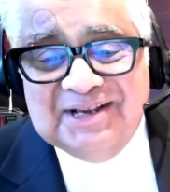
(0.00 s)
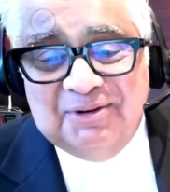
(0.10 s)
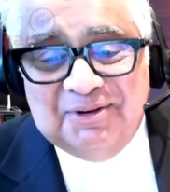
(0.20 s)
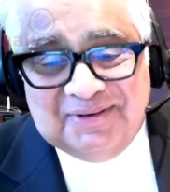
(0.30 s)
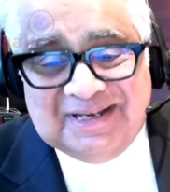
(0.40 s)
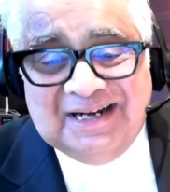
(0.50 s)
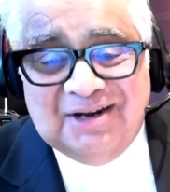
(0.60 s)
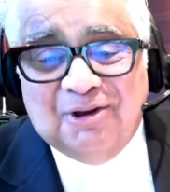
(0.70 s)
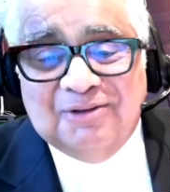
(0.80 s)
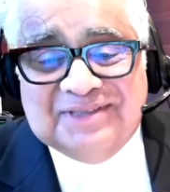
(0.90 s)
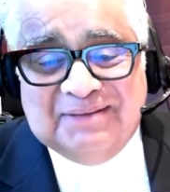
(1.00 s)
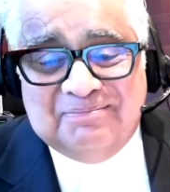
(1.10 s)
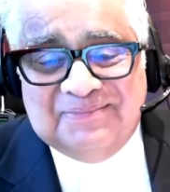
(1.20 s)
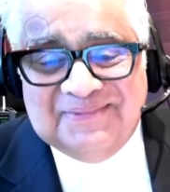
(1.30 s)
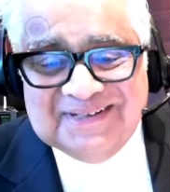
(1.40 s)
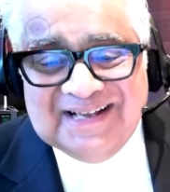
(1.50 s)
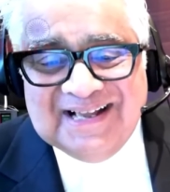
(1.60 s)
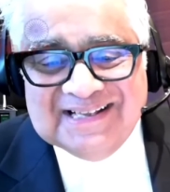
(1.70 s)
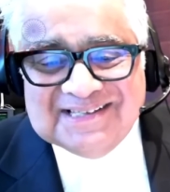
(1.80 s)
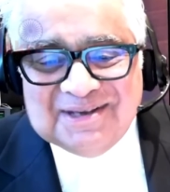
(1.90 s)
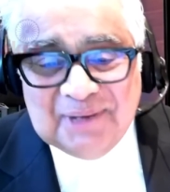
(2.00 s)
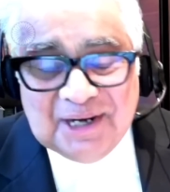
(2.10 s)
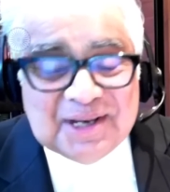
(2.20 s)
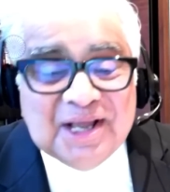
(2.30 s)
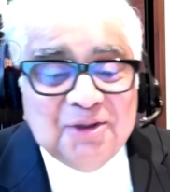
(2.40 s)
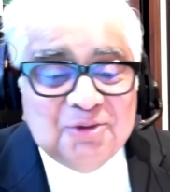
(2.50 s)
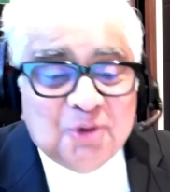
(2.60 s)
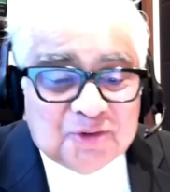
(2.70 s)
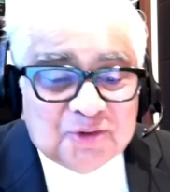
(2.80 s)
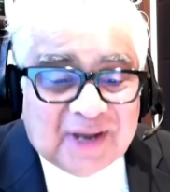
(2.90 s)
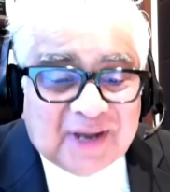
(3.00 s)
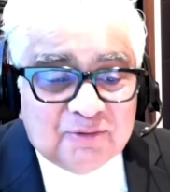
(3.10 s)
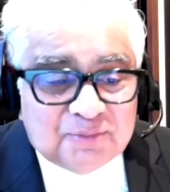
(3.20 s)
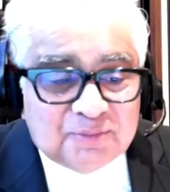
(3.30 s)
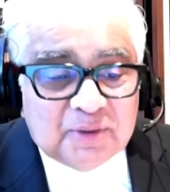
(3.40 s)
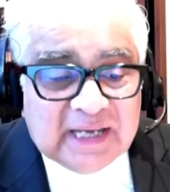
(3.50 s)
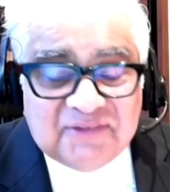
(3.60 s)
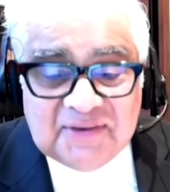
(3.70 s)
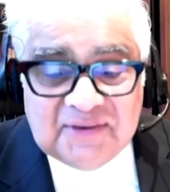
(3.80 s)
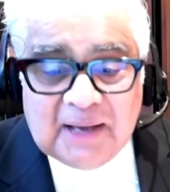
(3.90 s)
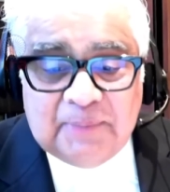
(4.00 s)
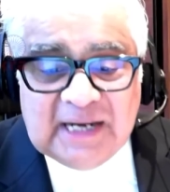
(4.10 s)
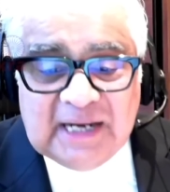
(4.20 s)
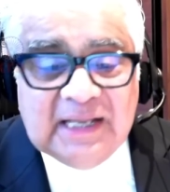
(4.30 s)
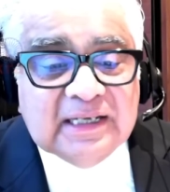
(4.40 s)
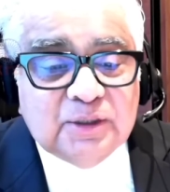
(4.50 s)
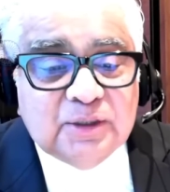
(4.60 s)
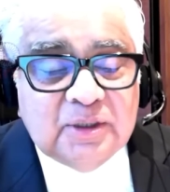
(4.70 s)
He would have killed all of them. So, those kind of cases are pending.